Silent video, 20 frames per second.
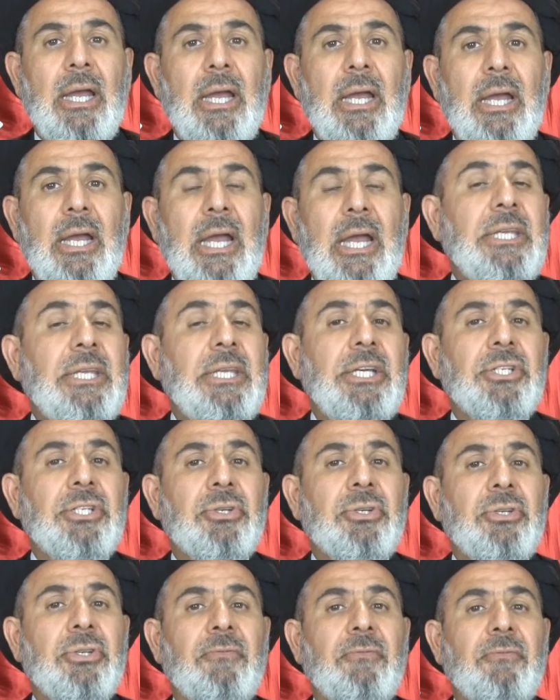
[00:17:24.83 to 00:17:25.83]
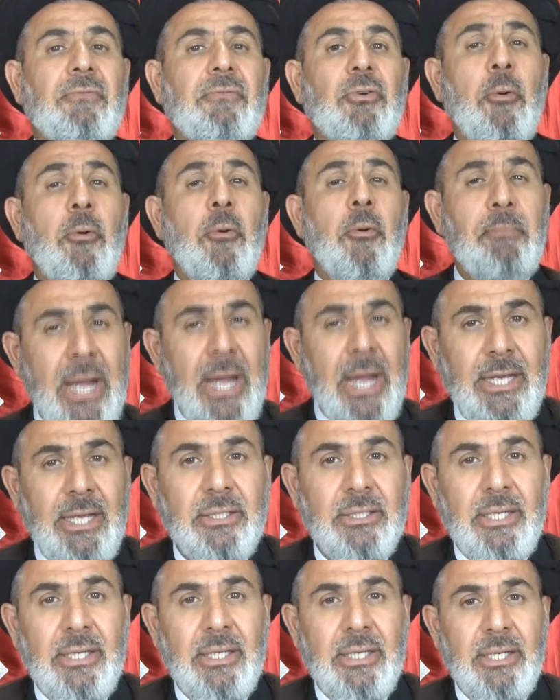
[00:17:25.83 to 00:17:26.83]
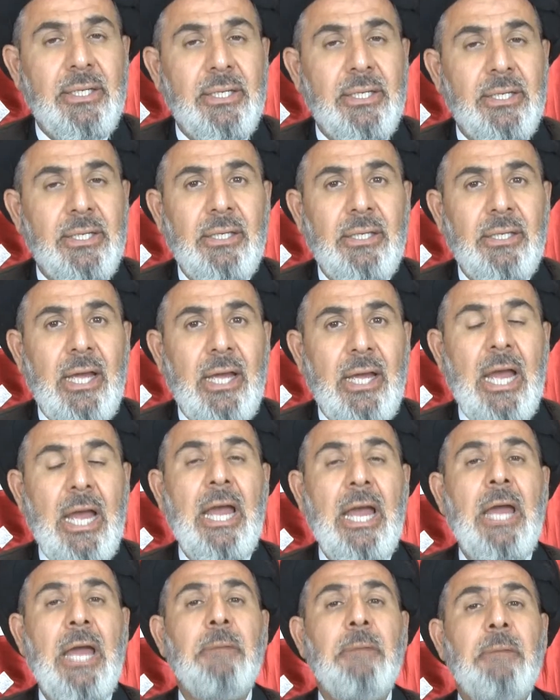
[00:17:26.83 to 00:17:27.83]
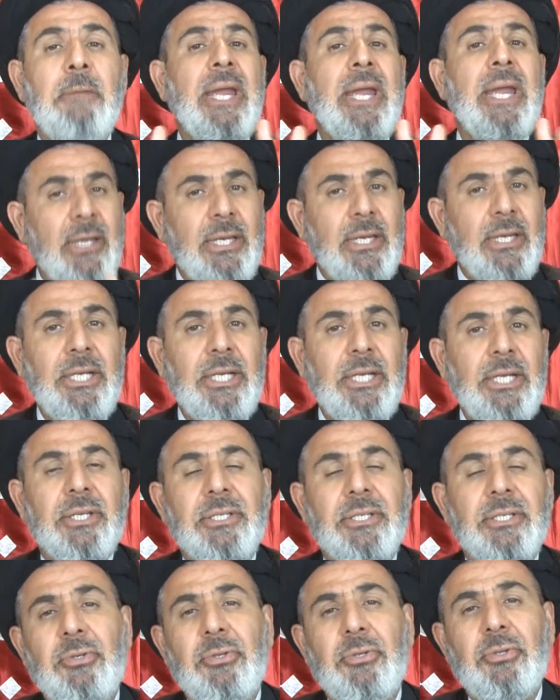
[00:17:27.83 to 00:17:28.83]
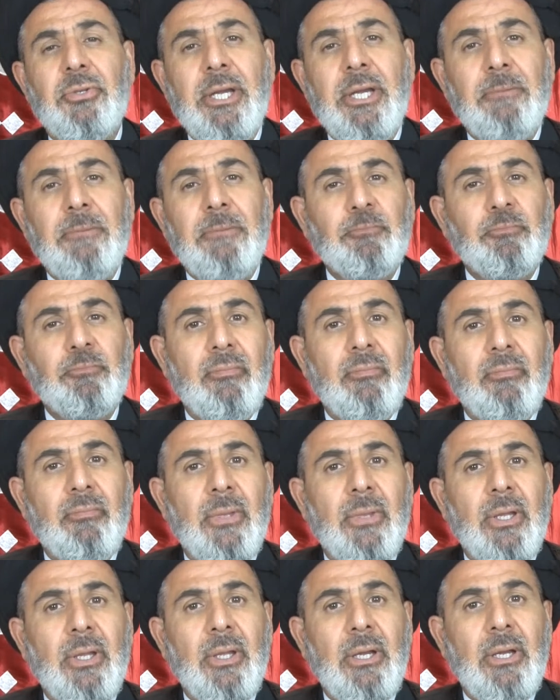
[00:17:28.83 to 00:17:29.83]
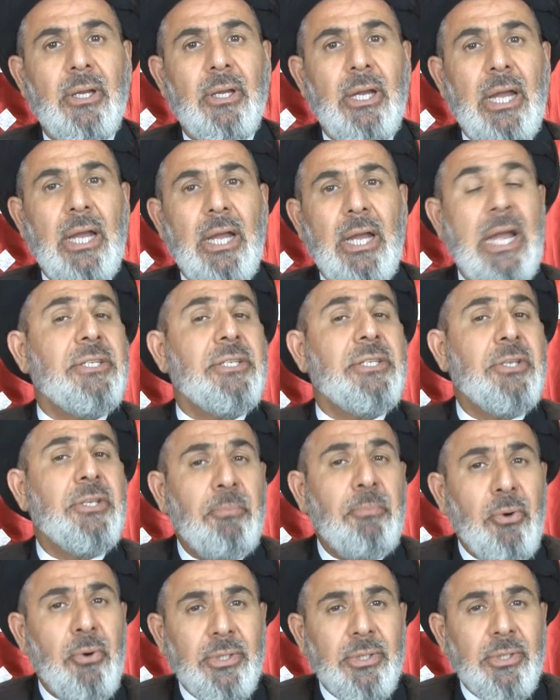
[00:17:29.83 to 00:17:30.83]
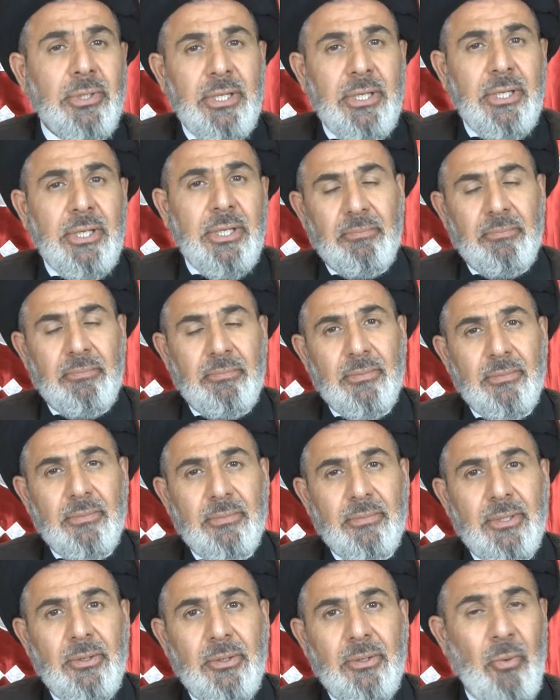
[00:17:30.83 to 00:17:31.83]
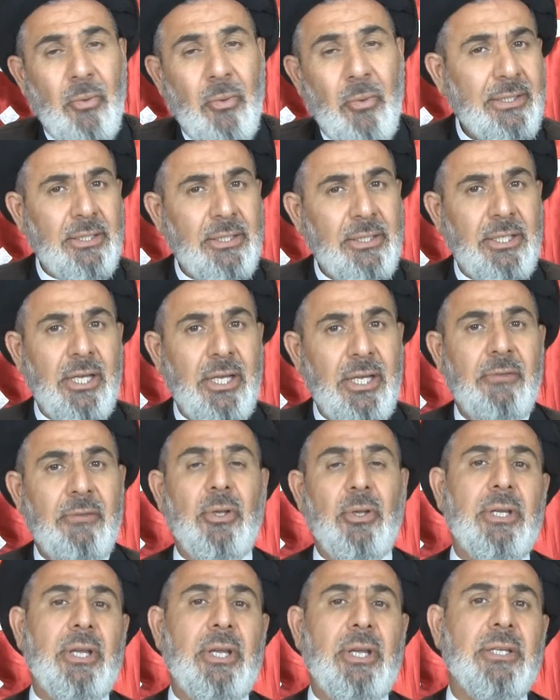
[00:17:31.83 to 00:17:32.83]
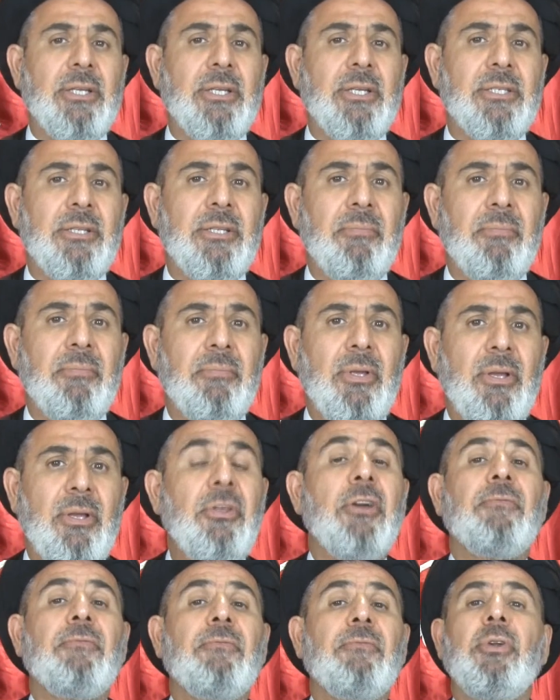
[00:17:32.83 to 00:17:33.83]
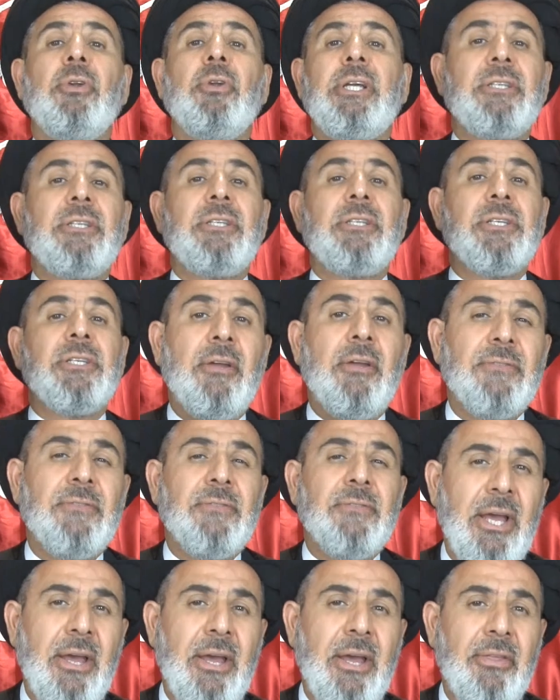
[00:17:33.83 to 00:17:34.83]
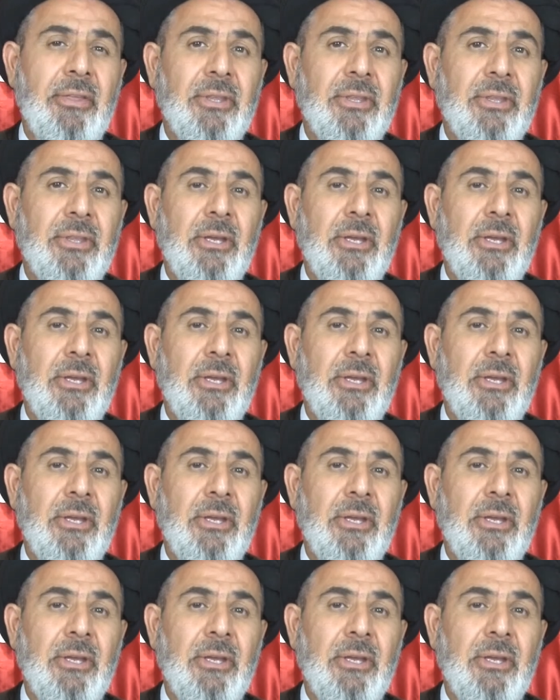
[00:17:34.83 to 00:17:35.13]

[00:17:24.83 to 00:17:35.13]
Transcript: and he should have obeyed Yazid and paid allegiance to him and support him. Why did he revolt against him? Therefore he deserves death,